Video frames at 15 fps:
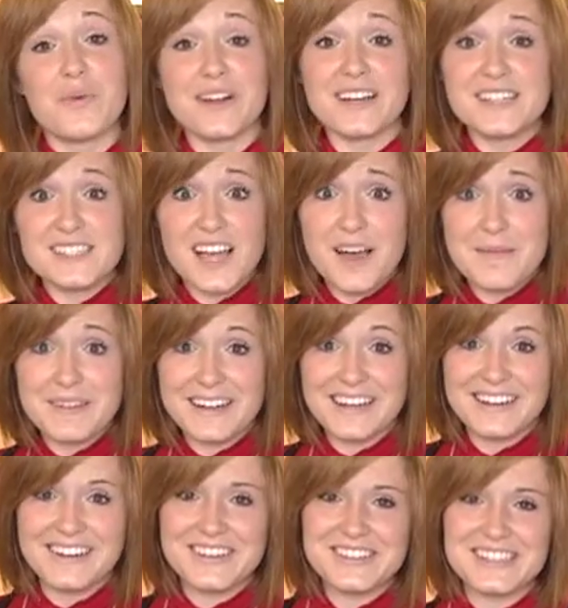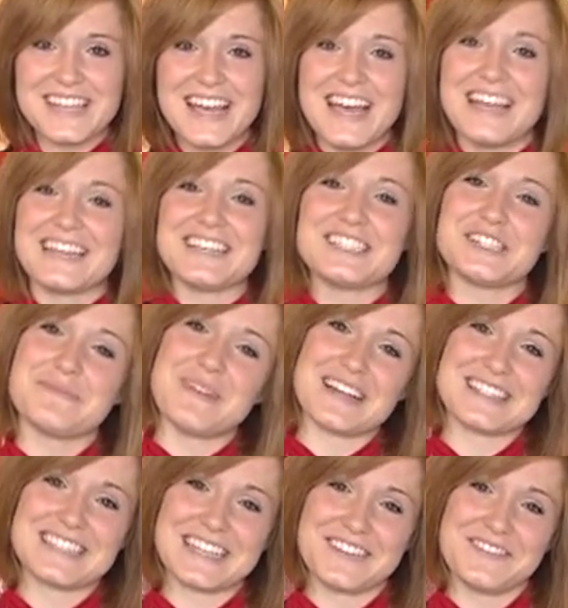Where is Habaneros? Get your
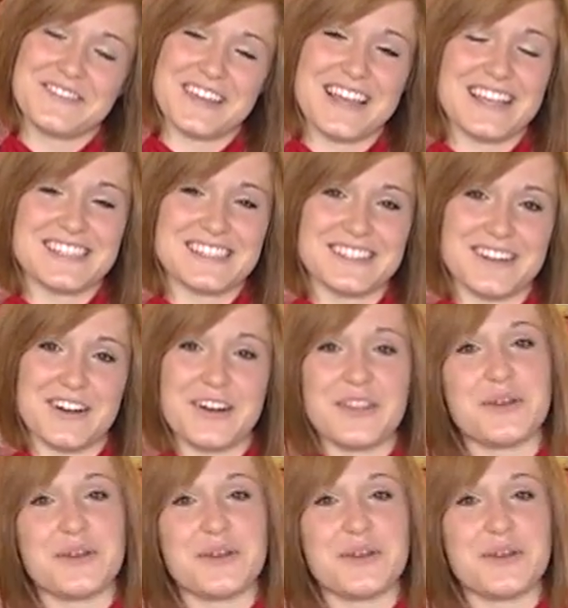Mexican fiesta on